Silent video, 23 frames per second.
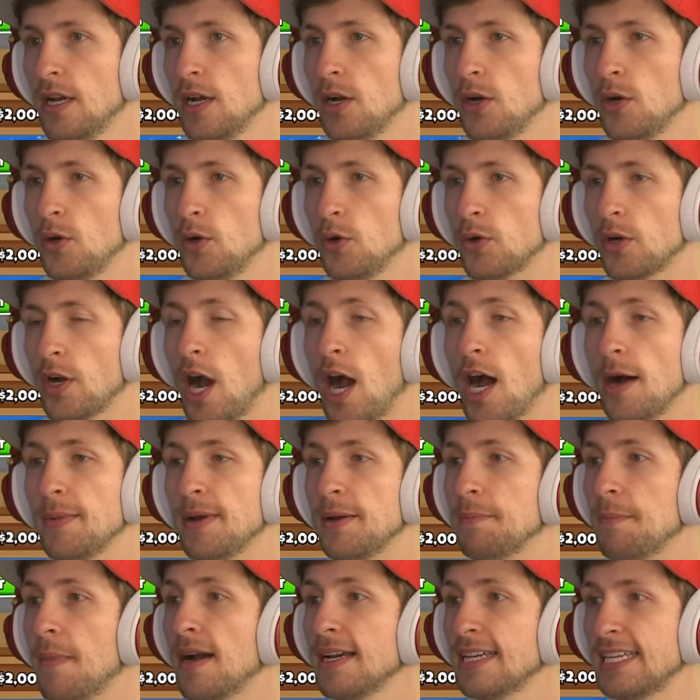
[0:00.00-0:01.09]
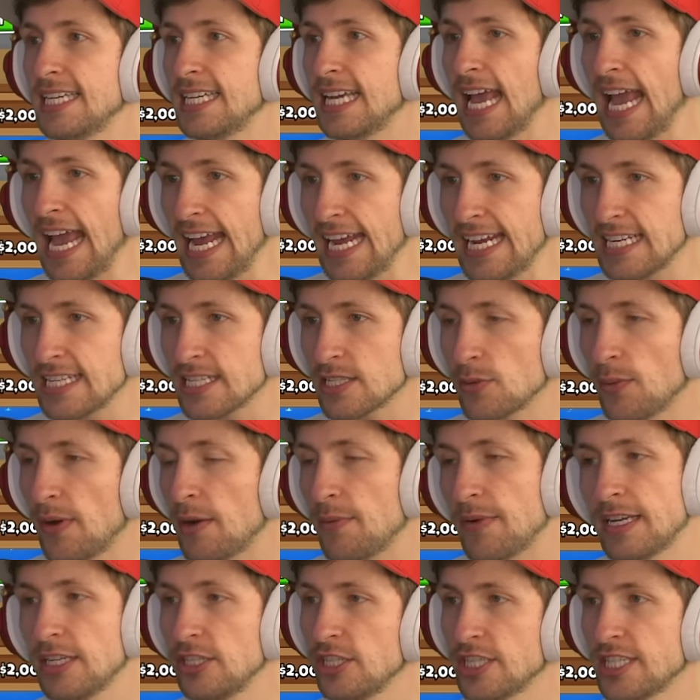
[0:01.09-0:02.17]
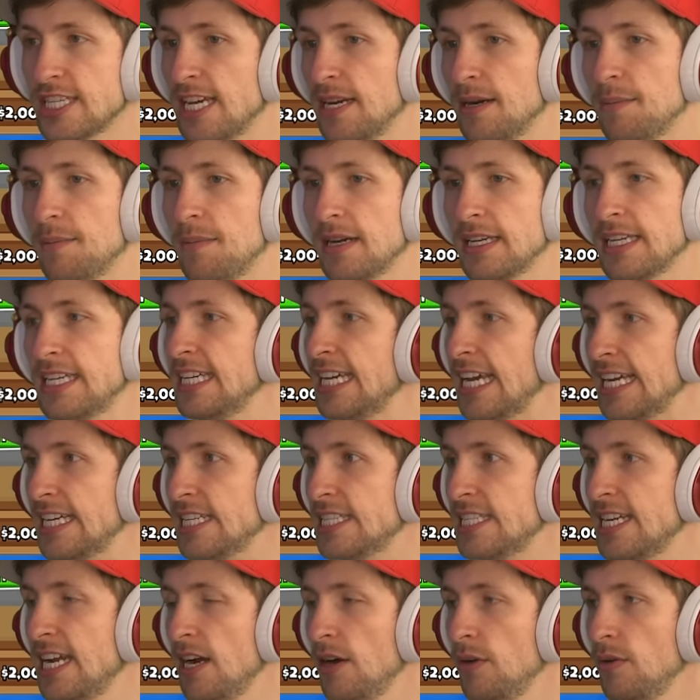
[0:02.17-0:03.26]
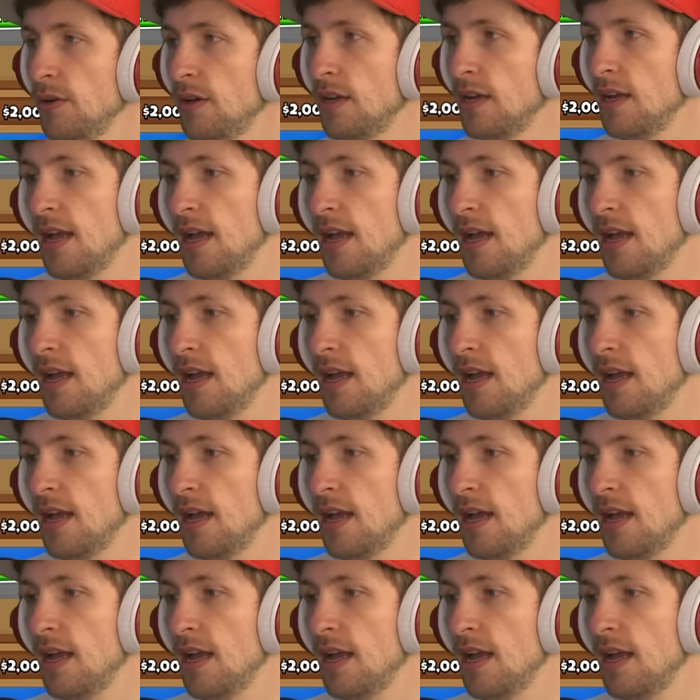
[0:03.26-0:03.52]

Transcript: Ooh, common. Monkey ace. Wait, we can just get a monkey ace now?